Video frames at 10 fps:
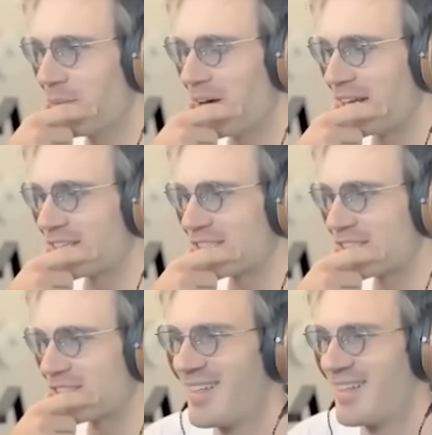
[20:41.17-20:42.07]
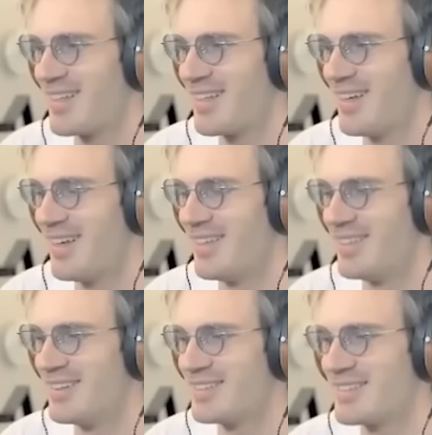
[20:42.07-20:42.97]
box? And
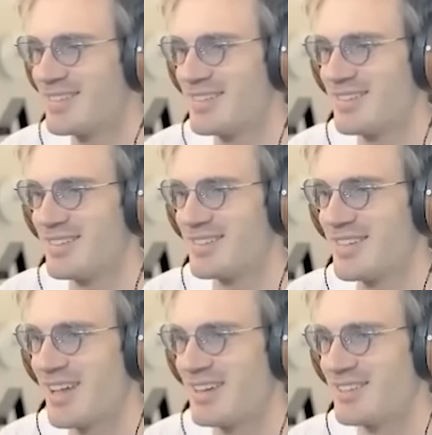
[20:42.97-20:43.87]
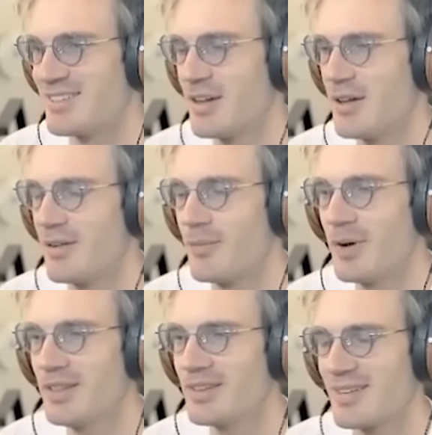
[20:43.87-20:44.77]
this says...
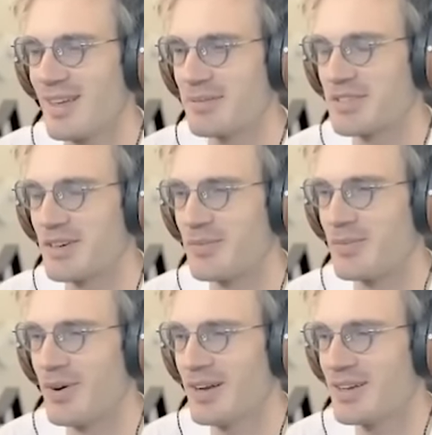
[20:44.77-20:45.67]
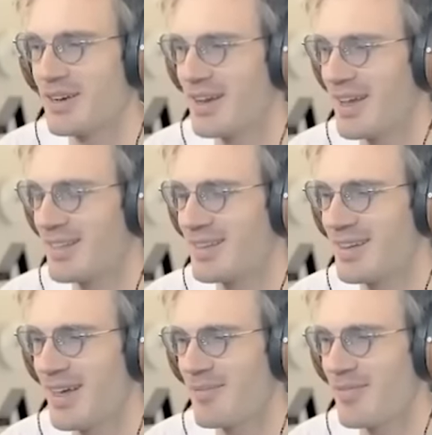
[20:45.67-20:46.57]
What? I'm sorry, what? Could I enter
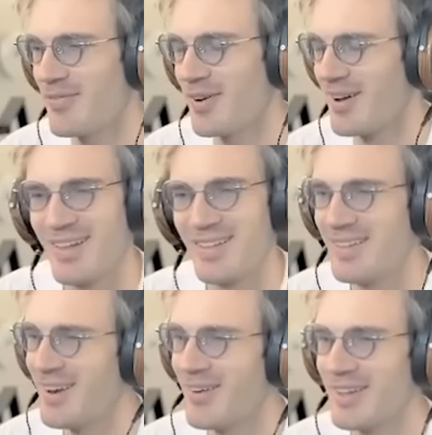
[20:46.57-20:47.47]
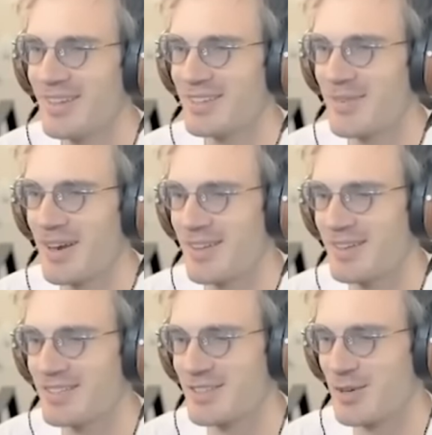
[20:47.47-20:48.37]
that before? You know what? It doesn't matter.
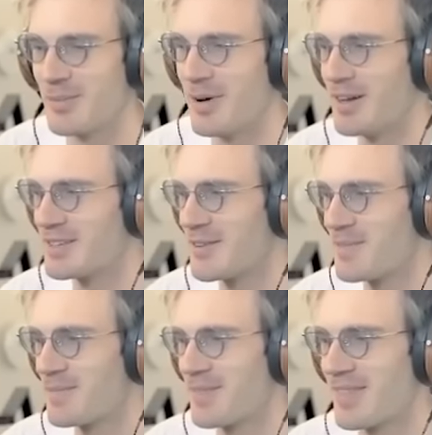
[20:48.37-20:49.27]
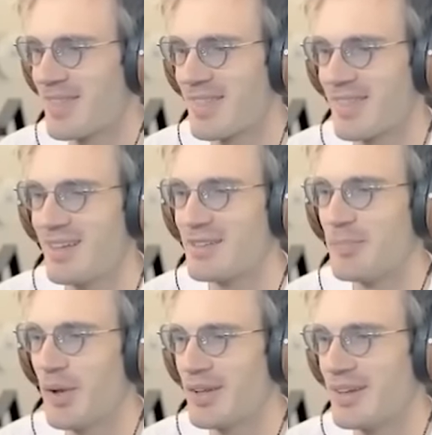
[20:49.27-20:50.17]
There's the toy box. It's a
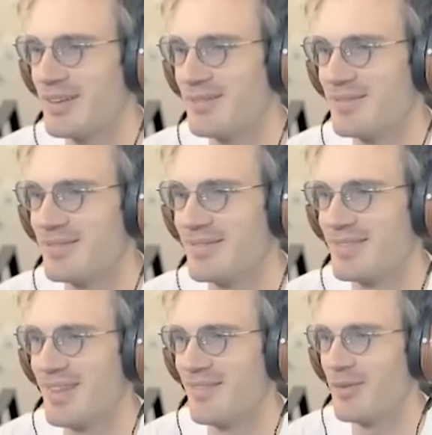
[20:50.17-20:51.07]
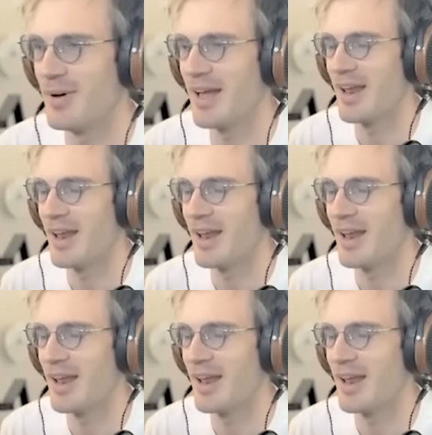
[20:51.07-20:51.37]
bucket. Never mind.